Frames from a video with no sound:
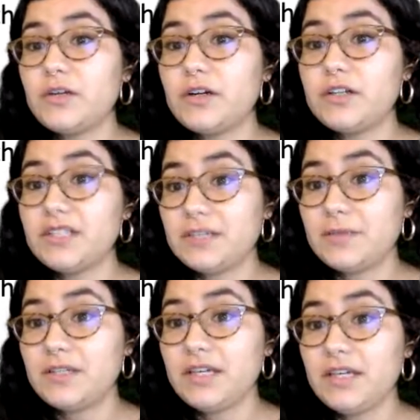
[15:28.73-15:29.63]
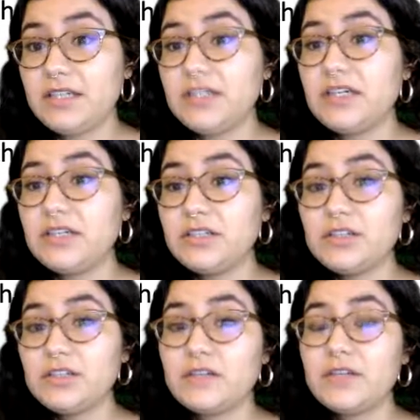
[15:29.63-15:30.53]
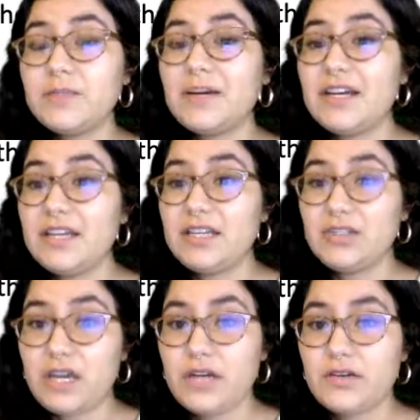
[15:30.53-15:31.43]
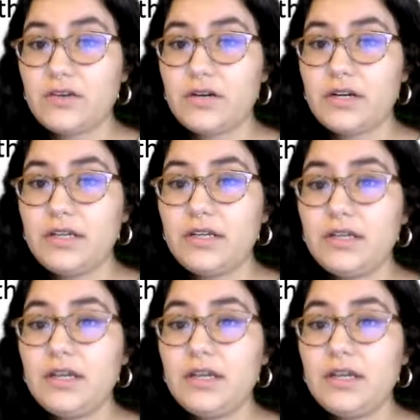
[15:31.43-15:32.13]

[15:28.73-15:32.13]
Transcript: participating in a survey by age category.